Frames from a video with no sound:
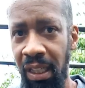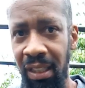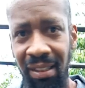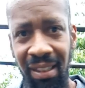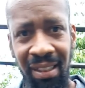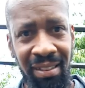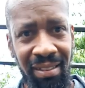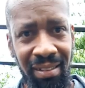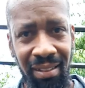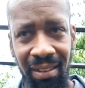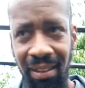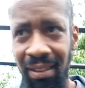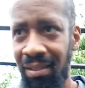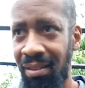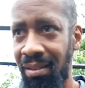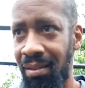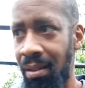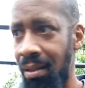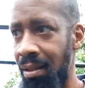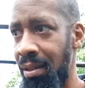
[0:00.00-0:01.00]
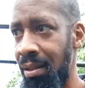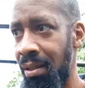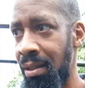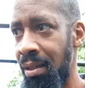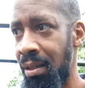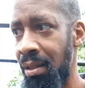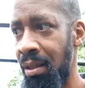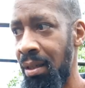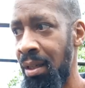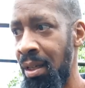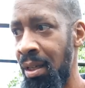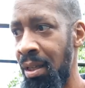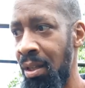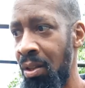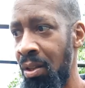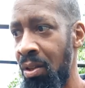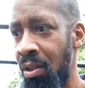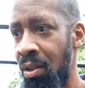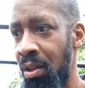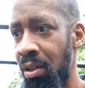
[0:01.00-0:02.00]
it's
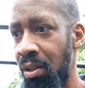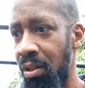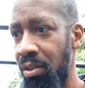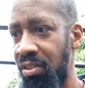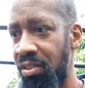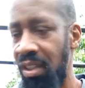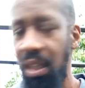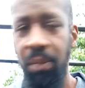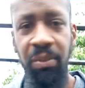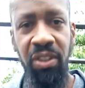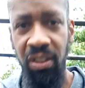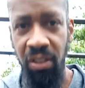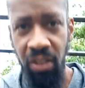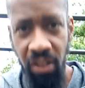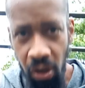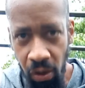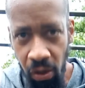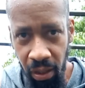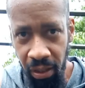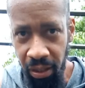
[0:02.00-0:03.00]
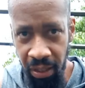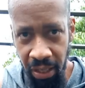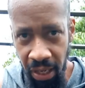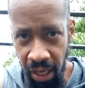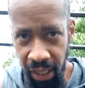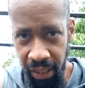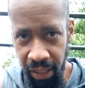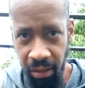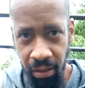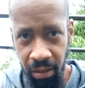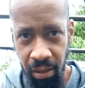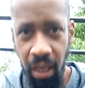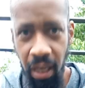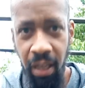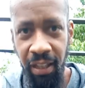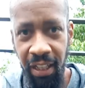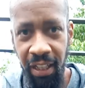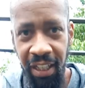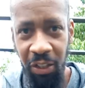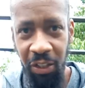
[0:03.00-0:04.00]
slim to none
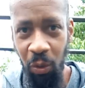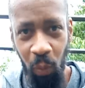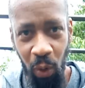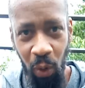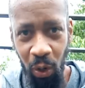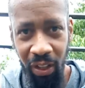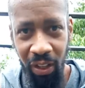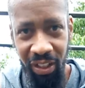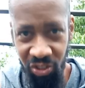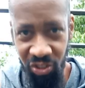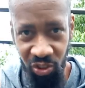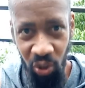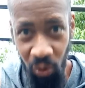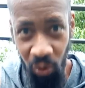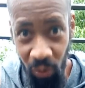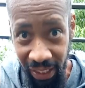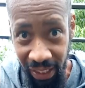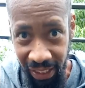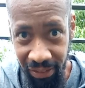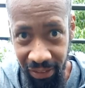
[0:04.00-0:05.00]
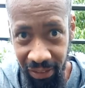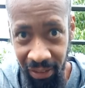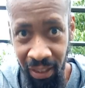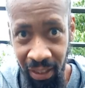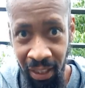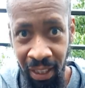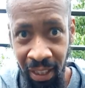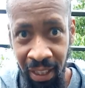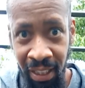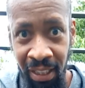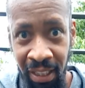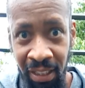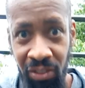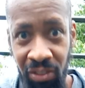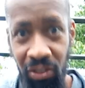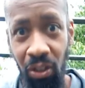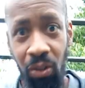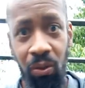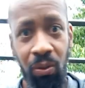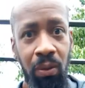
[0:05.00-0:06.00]
in the world that's doing this.
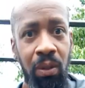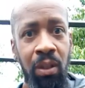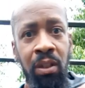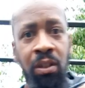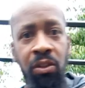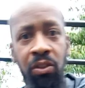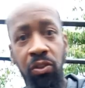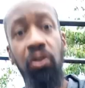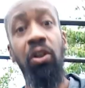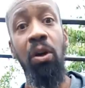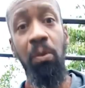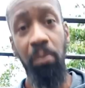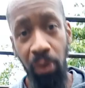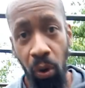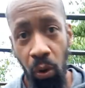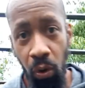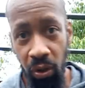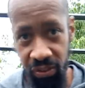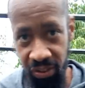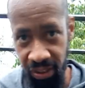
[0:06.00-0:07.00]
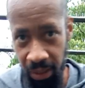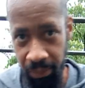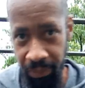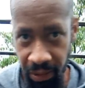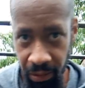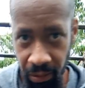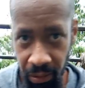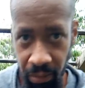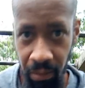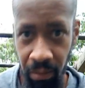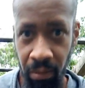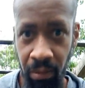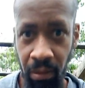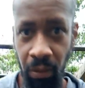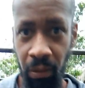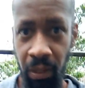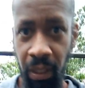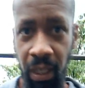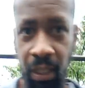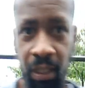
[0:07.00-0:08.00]
So you can pull something,
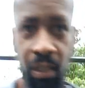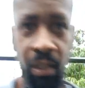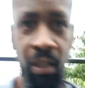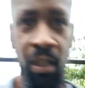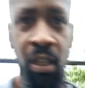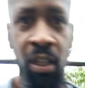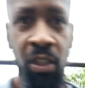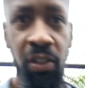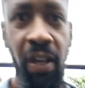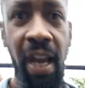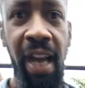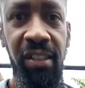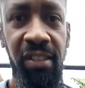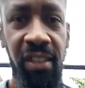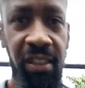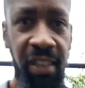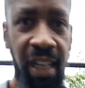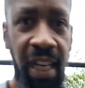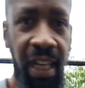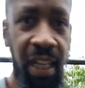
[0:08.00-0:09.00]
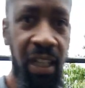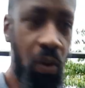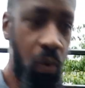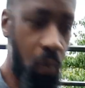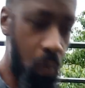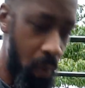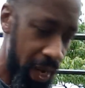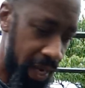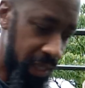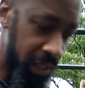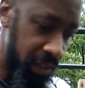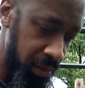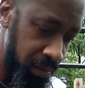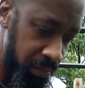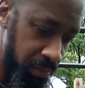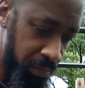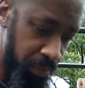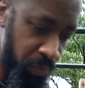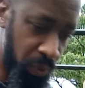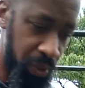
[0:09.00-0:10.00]
okay? You're actually taking the weight,
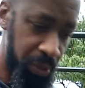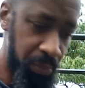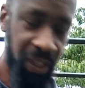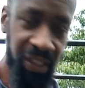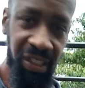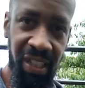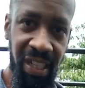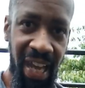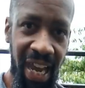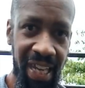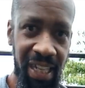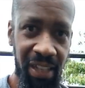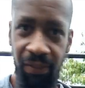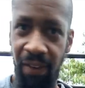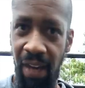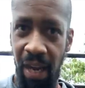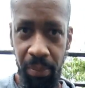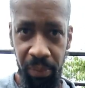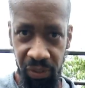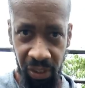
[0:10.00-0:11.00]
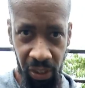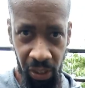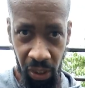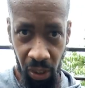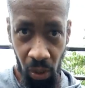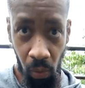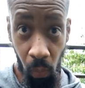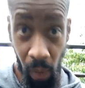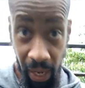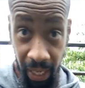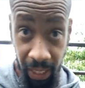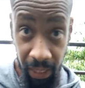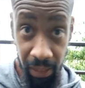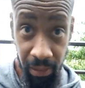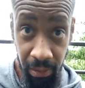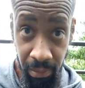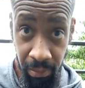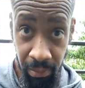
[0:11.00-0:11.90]
pretty much 95% of your weight,